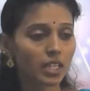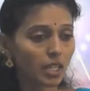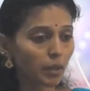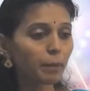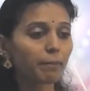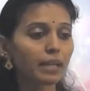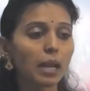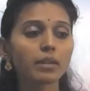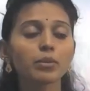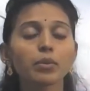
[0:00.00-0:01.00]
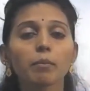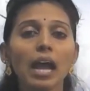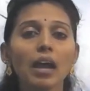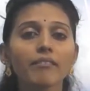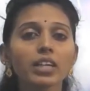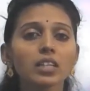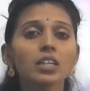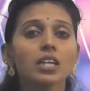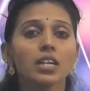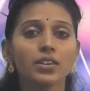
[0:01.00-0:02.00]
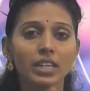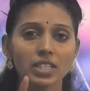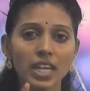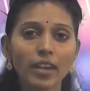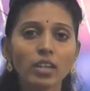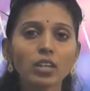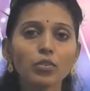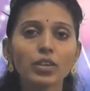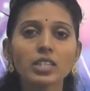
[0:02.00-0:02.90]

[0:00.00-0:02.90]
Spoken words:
Here in pyramid, we'll be having rectangular